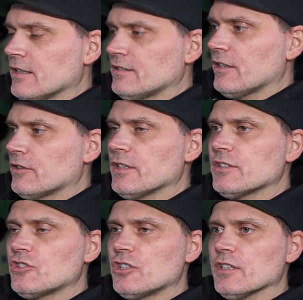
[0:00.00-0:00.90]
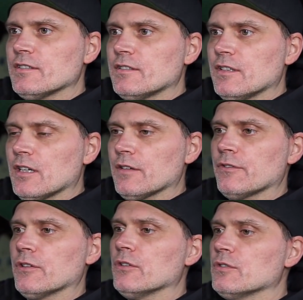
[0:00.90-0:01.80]
It does sound good. It's just,
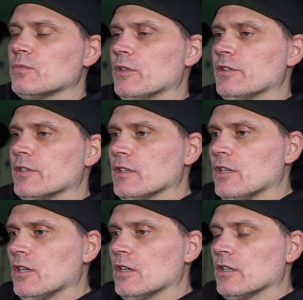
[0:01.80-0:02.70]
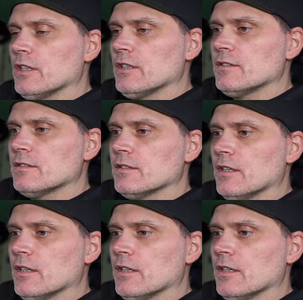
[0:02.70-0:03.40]
for those wondering along, it's